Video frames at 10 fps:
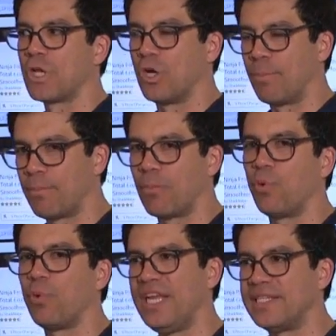com-
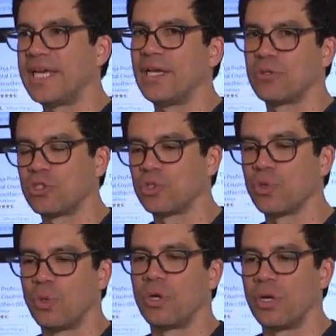retail
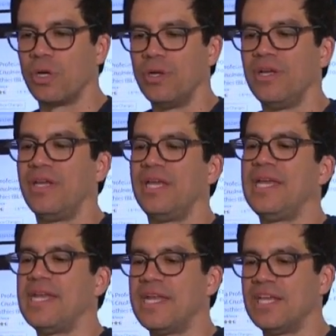store
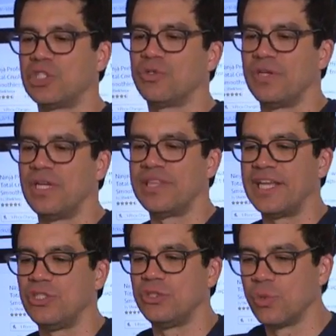in history.
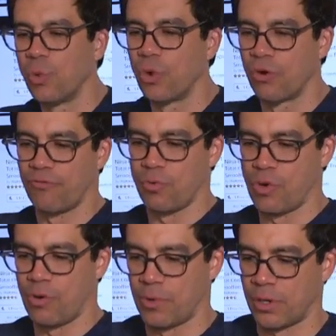They dwarf
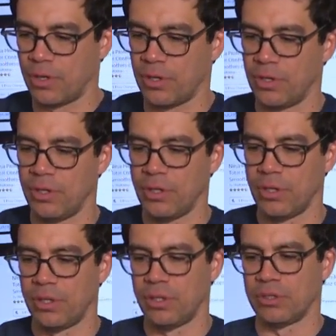Walmart.
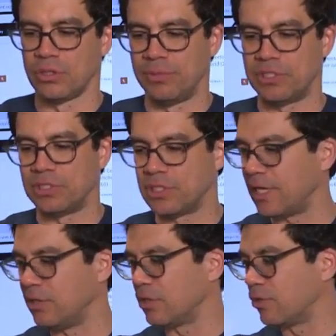Somebody said,
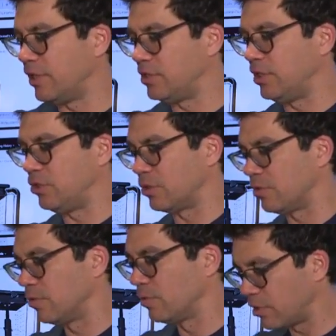Tai, you're a great teacher.
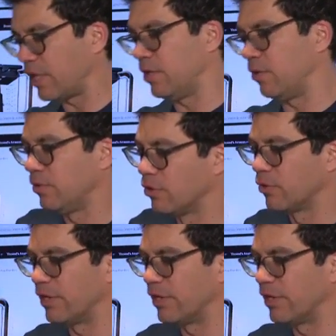Thank you. You're a